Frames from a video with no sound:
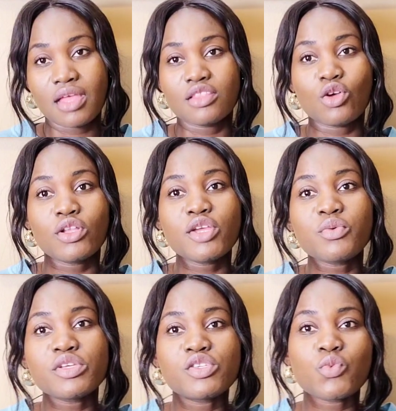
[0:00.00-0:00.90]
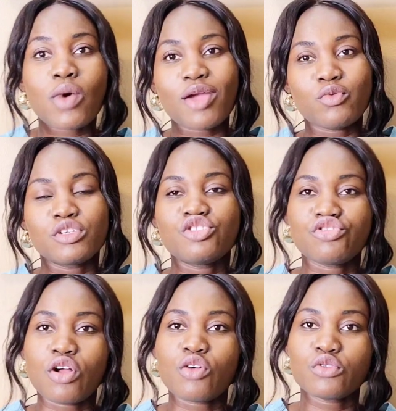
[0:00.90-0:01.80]
The only reason why we
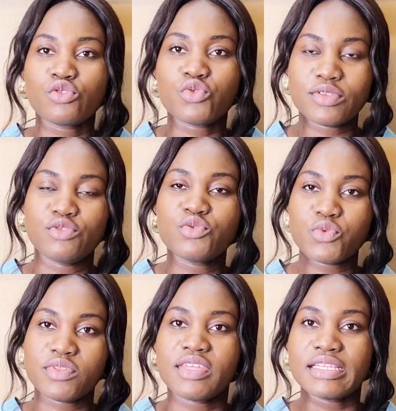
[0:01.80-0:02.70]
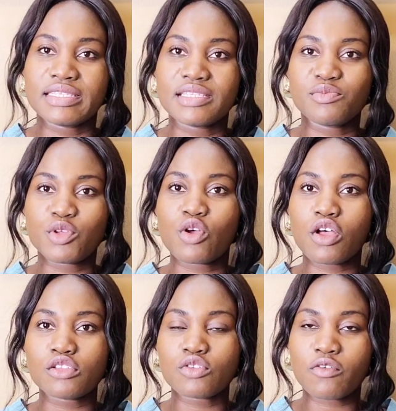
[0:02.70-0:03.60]
struggle to do things is
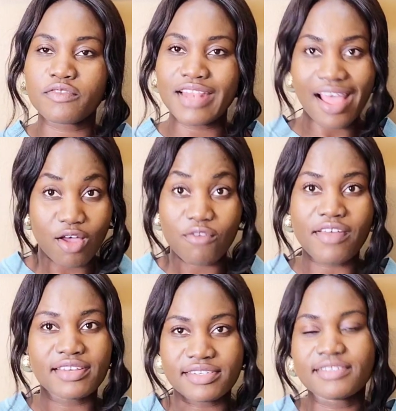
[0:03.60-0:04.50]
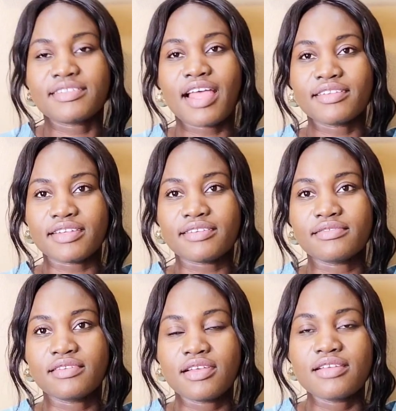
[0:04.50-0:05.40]
because of lack of
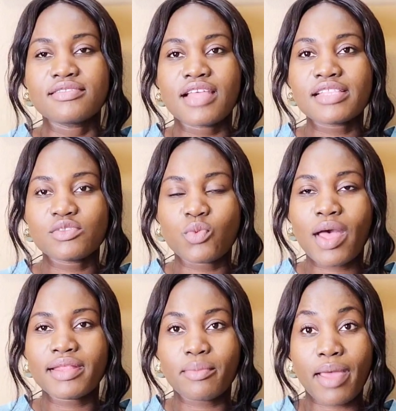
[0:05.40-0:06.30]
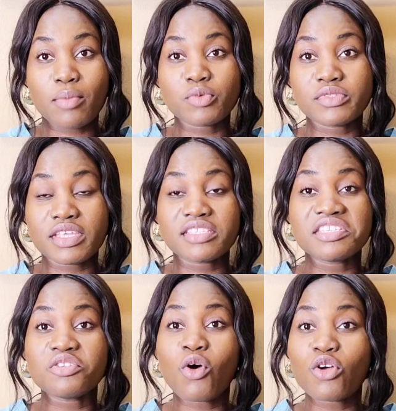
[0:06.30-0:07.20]
understanding. That's why the Bible says,
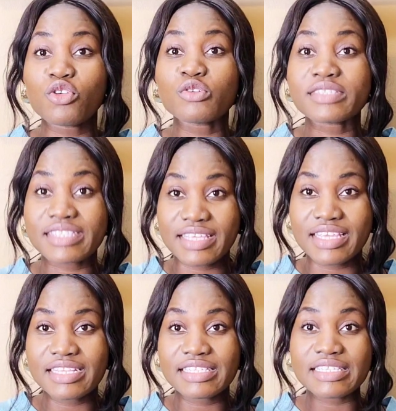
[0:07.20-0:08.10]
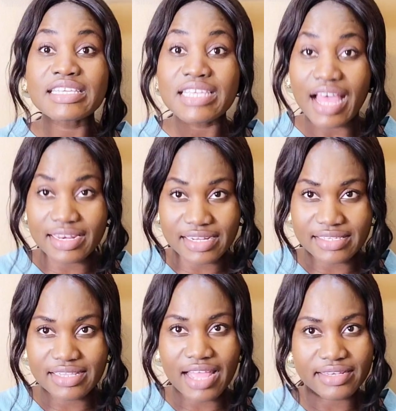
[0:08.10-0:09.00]
in all your seeking, seek
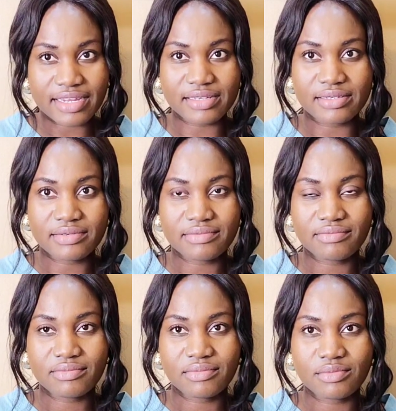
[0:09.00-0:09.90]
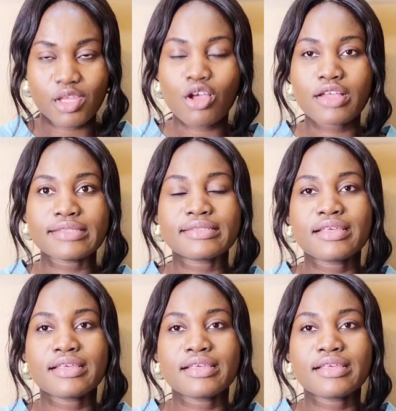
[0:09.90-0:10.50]
understanding. Because